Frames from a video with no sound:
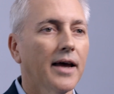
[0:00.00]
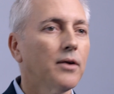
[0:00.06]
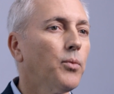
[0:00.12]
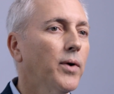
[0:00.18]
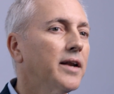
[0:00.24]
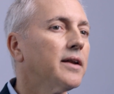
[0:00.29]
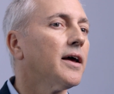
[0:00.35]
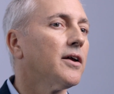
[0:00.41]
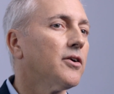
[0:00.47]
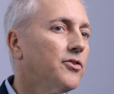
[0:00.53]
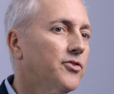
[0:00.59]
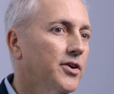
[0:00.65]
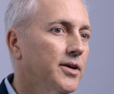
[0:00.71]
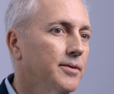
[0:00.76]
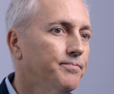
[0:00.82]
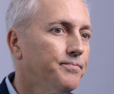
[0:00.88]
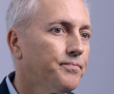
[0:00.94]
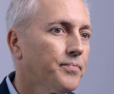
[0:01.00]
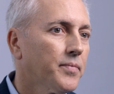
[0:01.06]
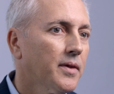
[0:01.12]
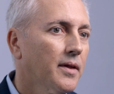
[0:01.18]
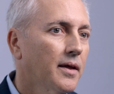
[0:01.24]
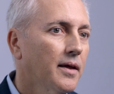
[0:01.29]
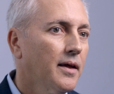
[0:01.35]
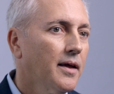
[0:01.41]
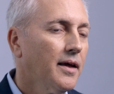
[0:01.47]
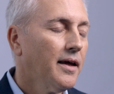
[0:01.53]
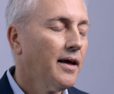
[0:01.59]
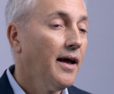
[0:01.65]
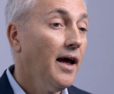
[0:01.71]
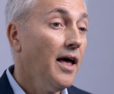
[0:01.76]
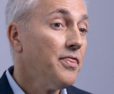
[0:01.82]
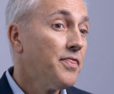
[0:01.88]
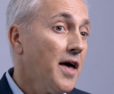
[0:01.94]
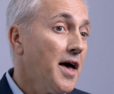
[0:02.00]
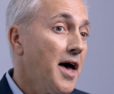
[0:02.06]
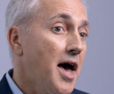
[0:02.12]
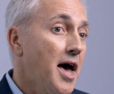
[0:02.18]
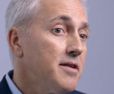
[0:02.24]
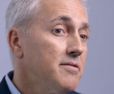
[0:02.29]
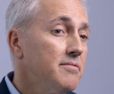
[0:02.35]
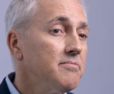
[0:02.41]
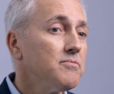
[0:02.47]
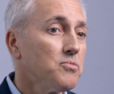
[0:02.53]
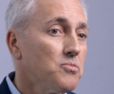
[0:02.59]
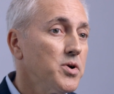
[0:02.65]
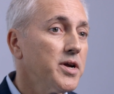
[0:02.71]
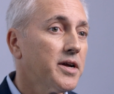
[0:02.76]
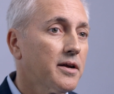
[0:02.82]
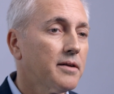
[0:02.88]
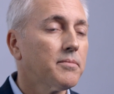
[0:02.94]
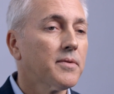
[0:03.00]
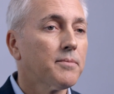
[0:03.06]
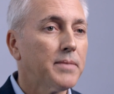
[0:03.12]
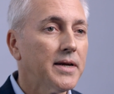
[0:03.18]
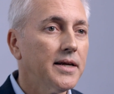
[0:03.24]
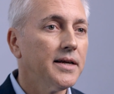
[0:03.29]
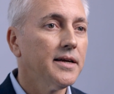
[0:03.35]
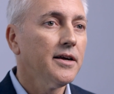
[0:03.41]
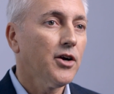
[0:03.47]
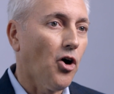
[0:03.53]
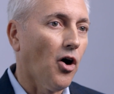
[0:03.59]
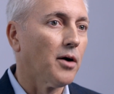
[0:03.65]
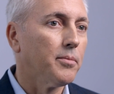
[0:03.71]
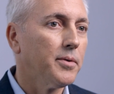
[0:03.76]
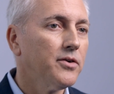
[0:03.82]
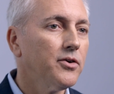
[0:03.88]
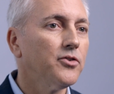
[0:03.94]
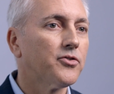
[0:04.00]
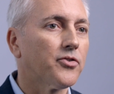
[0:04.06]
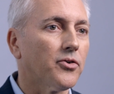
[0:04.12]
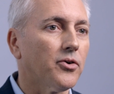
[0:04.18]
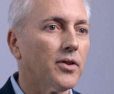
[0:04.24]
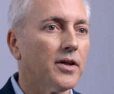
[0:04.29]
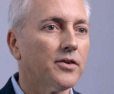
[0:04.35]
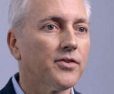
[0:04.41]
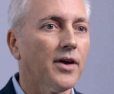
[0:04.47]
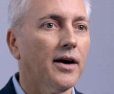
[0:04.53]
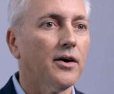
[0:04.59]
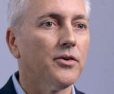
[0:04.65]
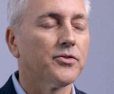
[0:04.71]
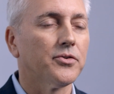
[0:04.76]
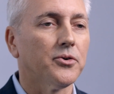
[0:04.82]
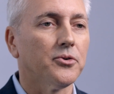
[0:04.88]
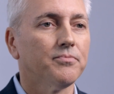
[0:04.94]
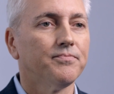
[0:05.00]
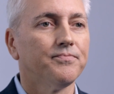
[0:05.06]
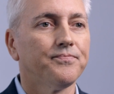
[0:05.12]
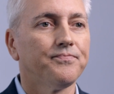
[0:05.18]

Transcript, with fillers: and wind energy. And then we could be carbon neutral as a household.